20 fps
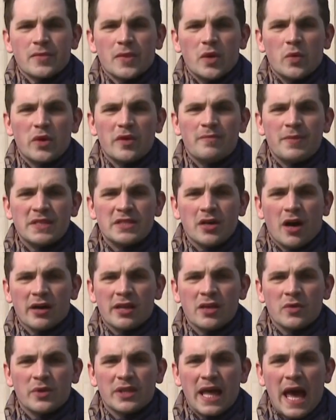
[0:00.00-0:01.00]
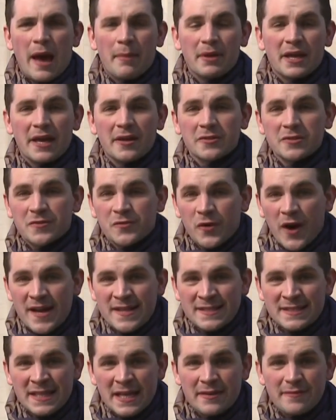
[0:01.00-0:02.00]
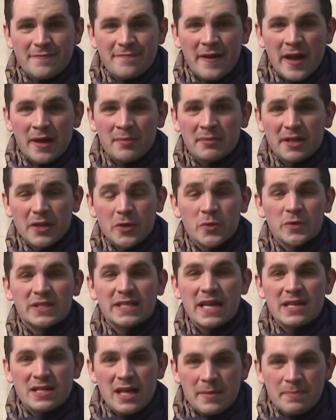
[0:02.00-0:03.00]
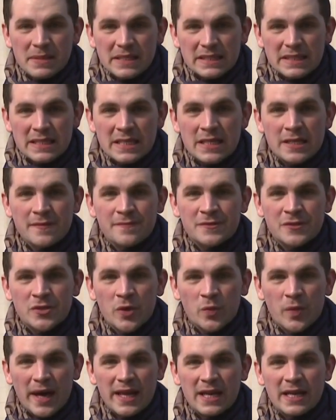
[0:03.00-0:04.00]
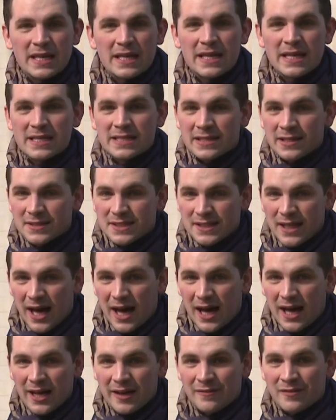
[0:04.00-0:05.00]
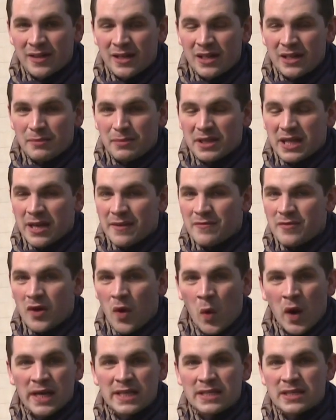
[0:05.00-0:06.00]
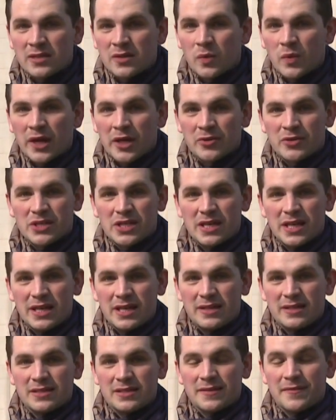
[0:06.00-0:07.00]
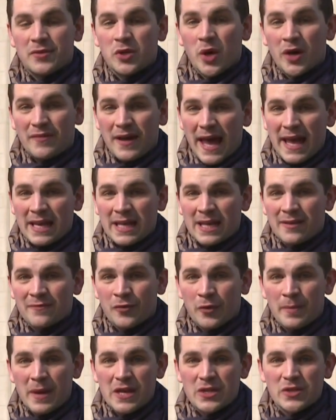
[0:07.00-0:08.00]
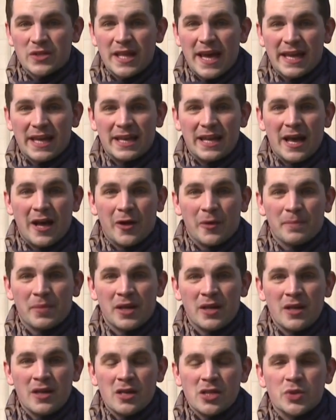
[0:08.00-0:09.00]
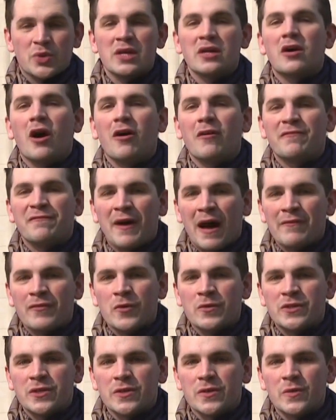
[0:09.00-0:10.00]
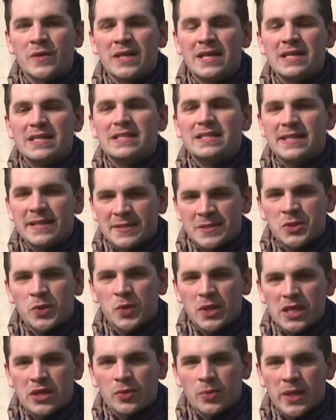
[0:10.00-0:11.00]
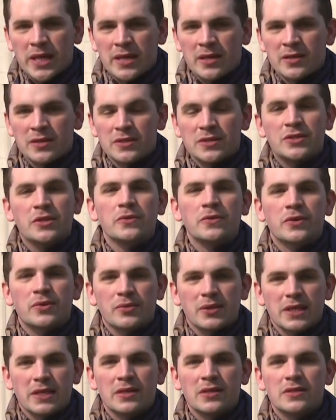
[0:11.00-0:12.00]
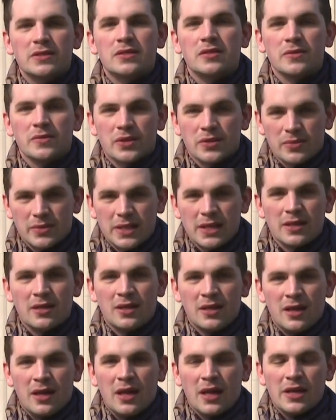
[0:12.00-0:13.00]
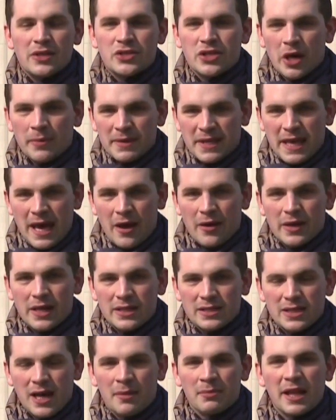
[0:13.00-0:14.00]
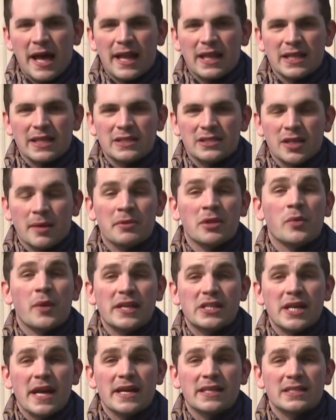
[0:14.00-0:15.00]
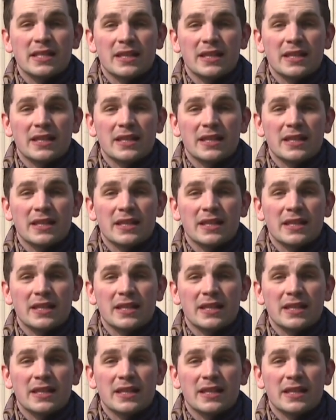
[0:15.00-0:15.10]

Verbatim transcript: We've been talking with Abigail's friends and family who say they believe Serenity is alive, but they have no idea where she is. If you have any information that can help, you can call 502 633 2323. In Shelby County, Tom Lally, WHAS